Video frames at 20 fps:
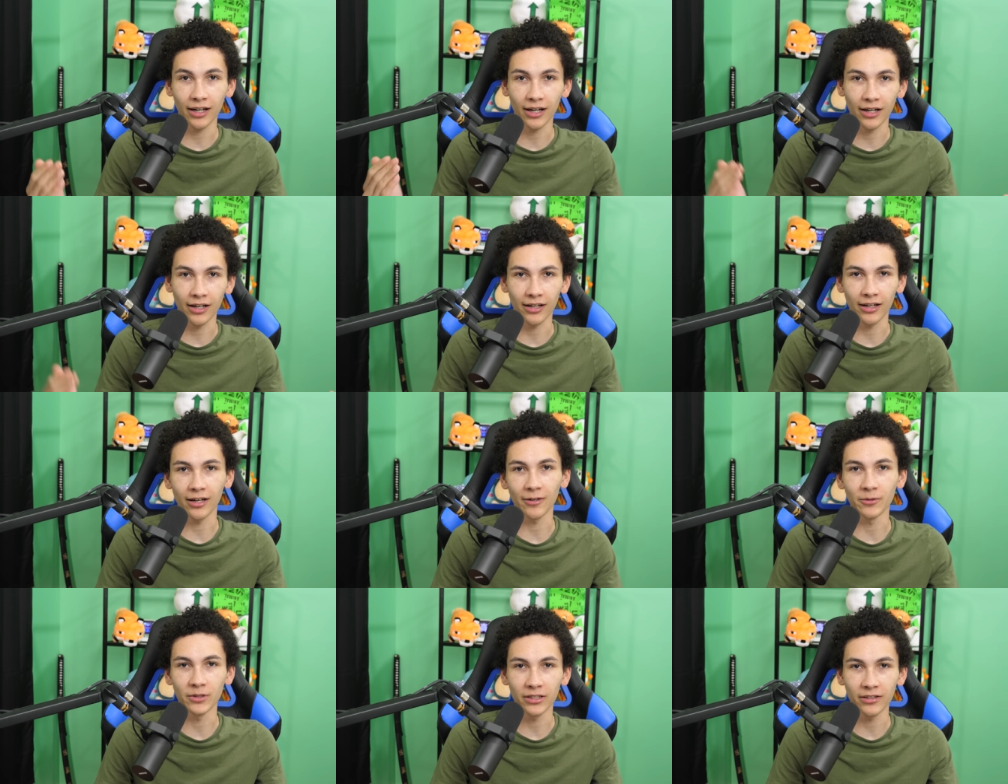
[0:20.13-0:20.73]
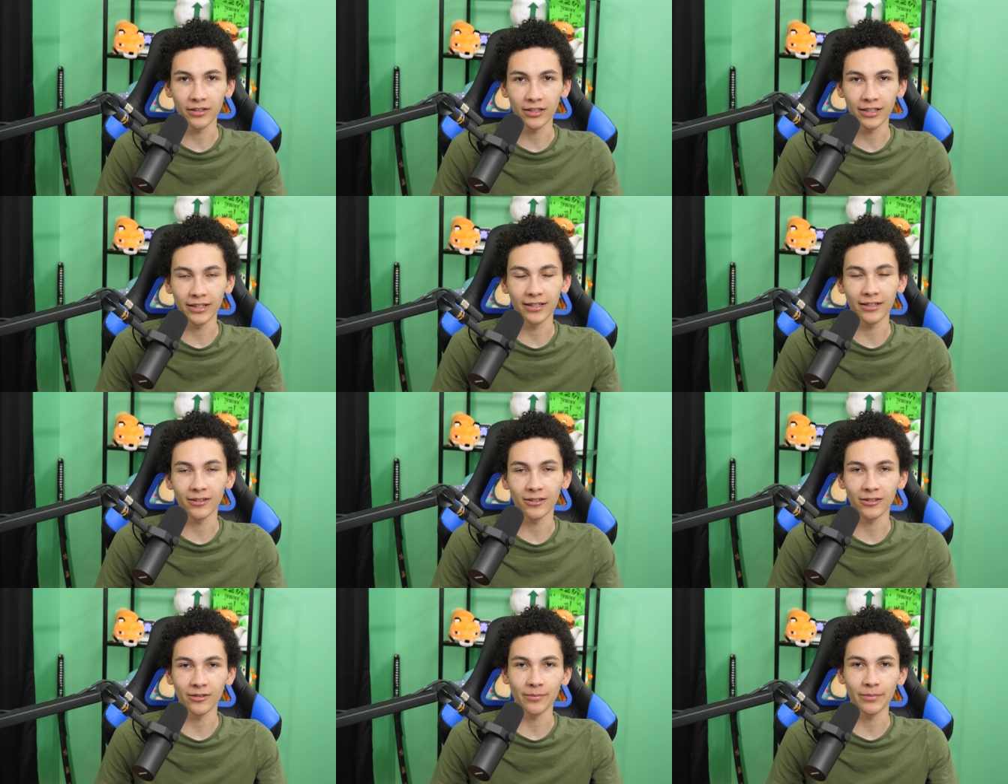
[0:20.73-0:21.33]
I went to
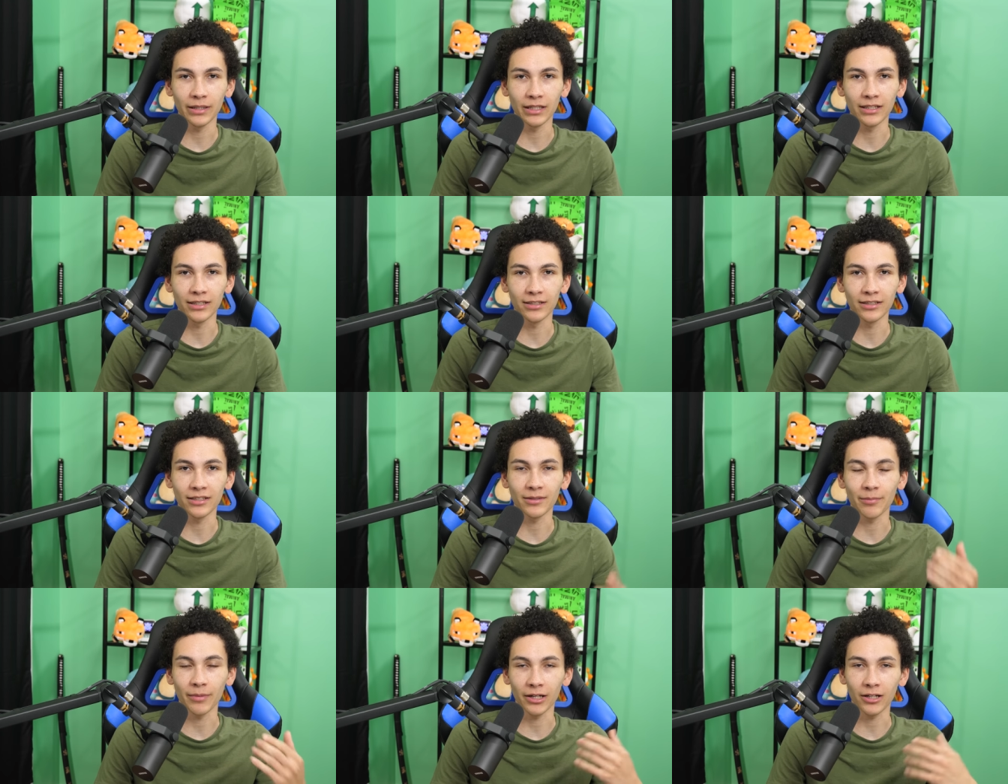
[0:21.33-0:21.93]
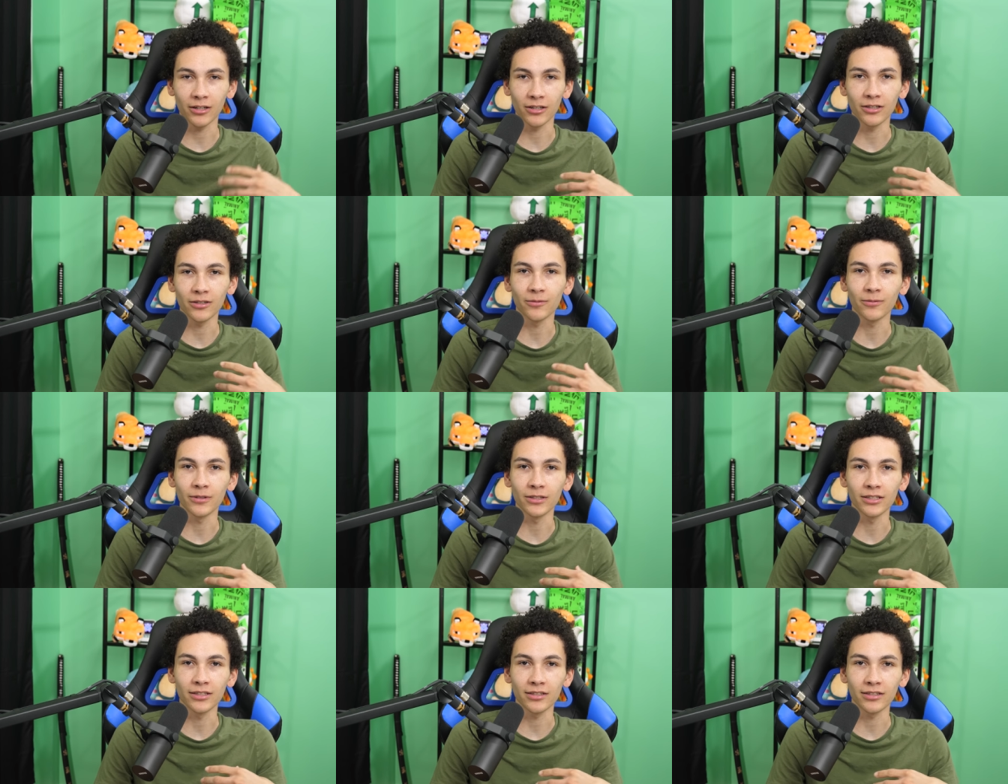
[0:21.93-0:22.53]
the ER because my heart
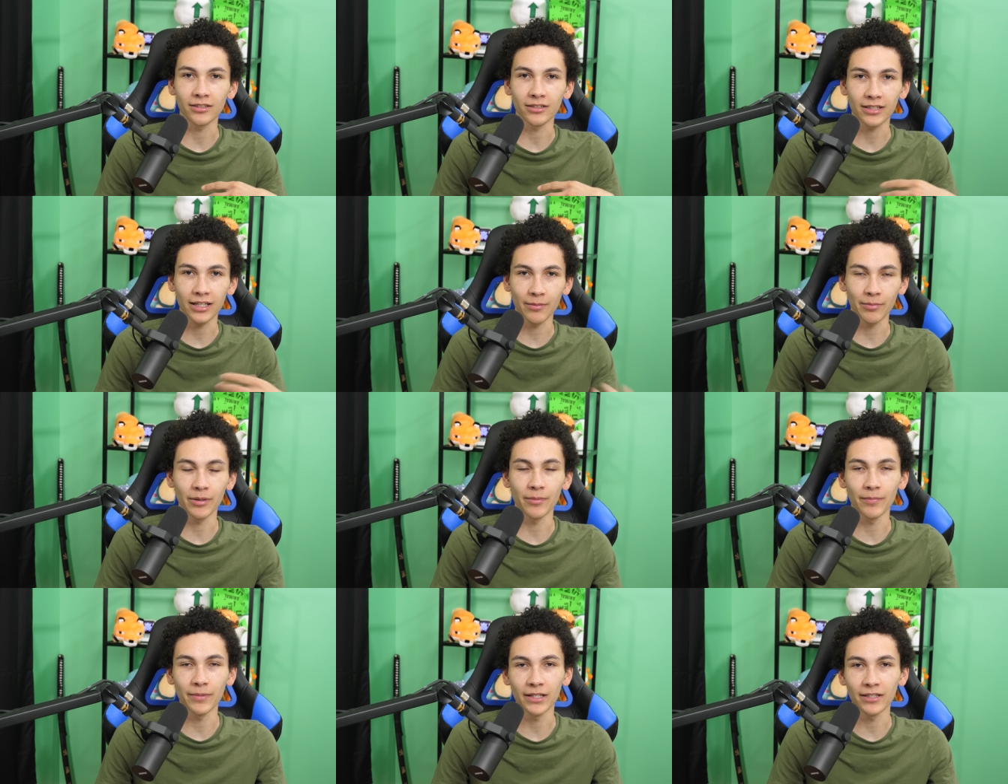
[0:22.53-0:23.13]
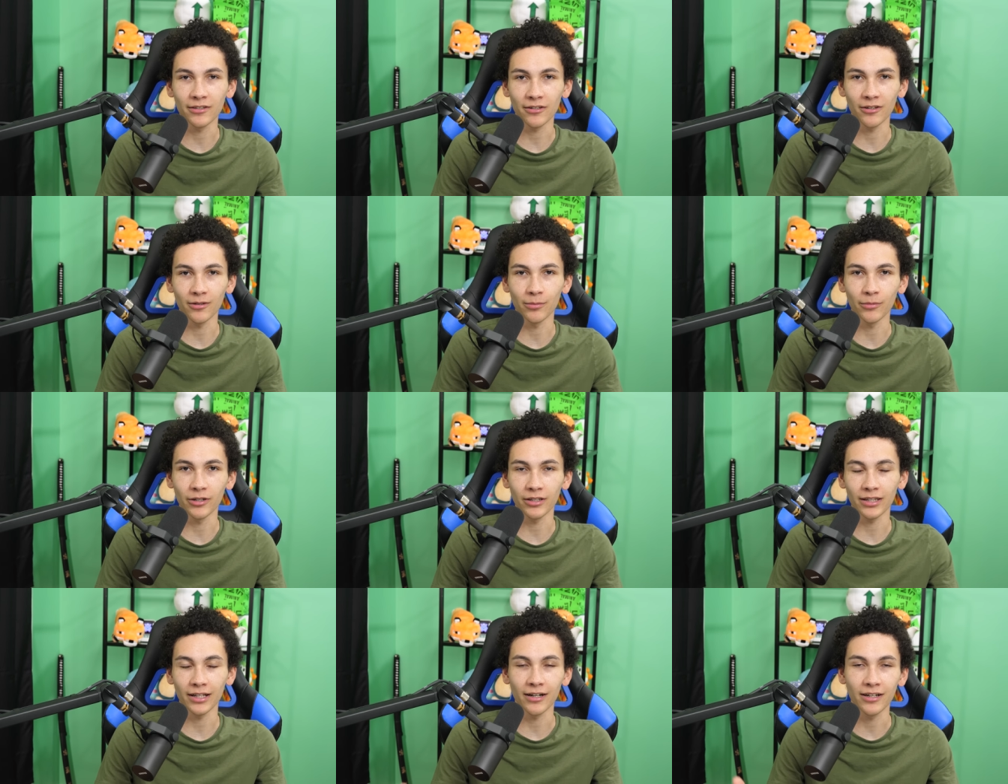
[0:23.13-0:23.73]
was skipping beats to the
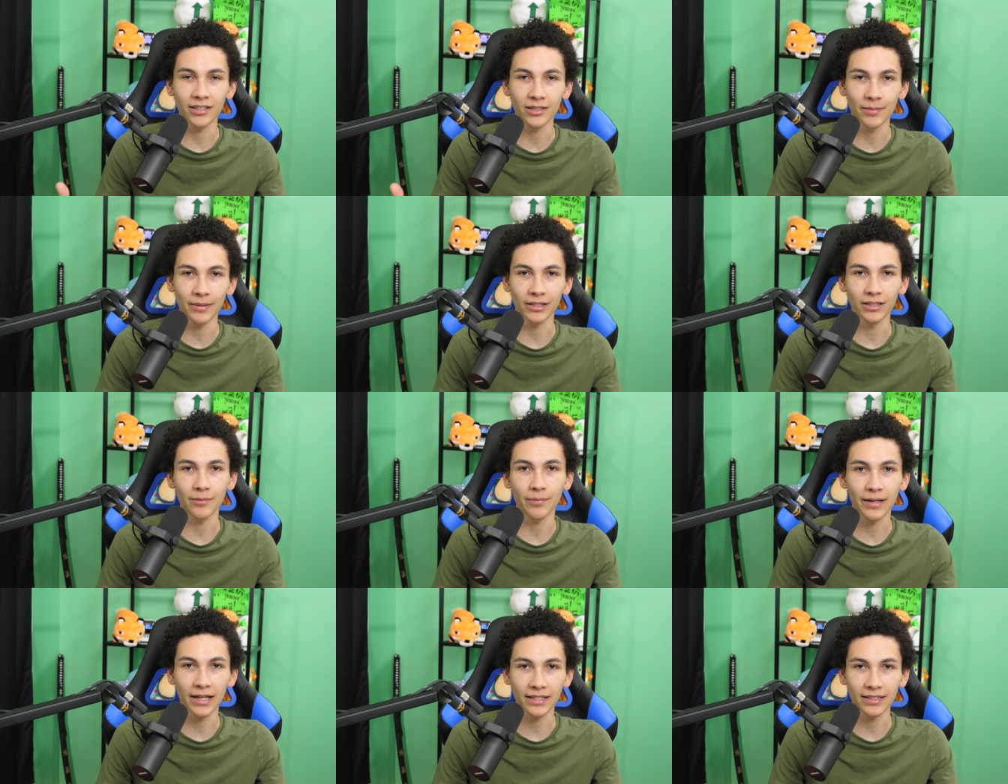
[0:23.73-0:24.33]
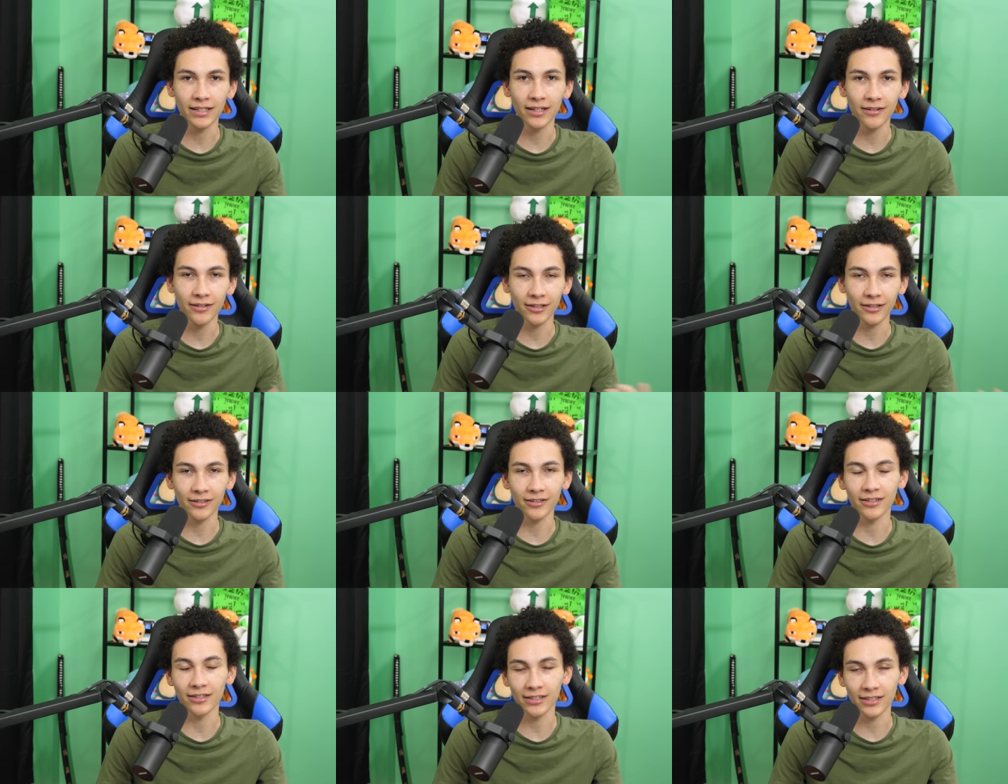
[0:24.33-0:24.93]
point that I was about to pass out.
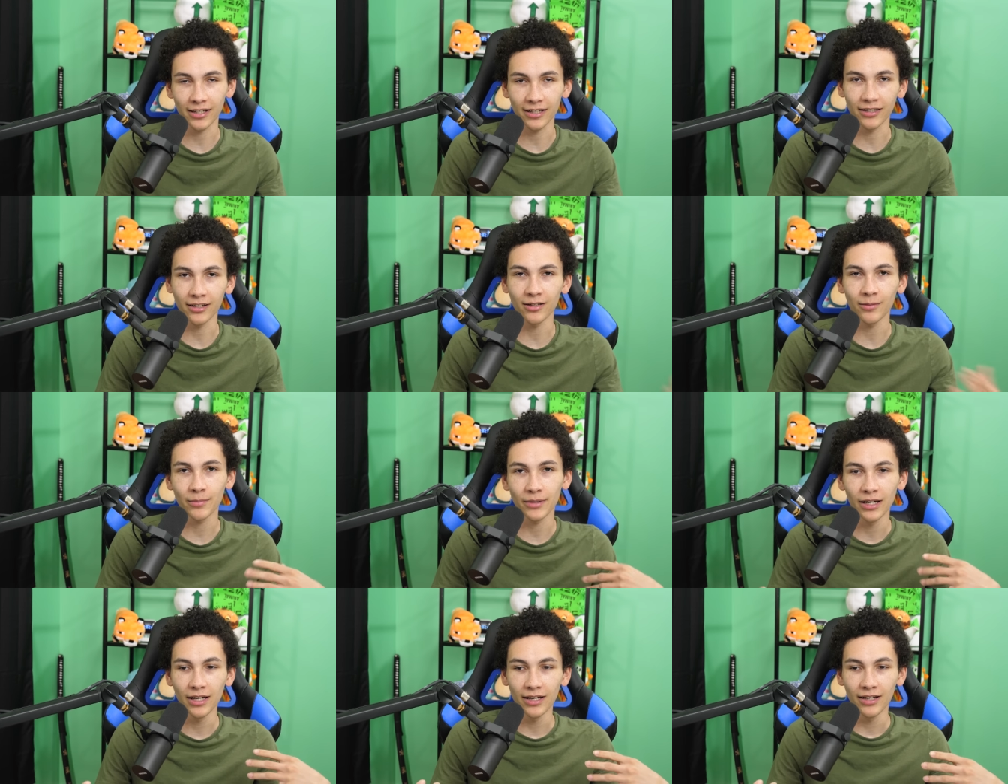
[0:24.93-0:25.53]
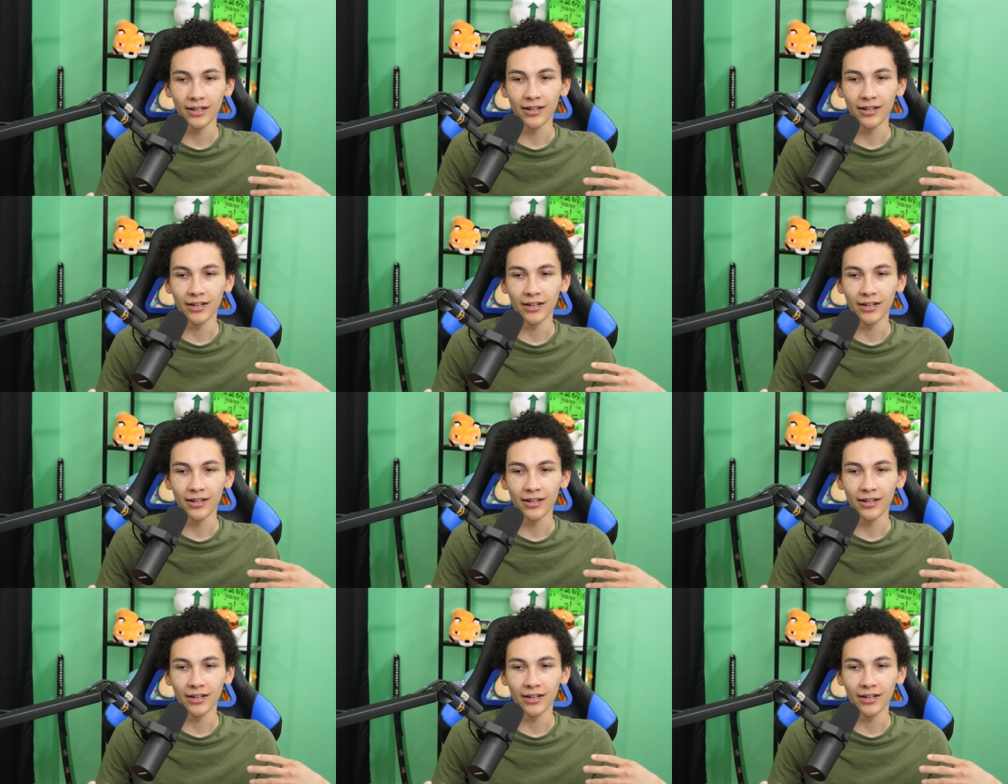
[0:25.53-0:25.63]
I couldn't stand up.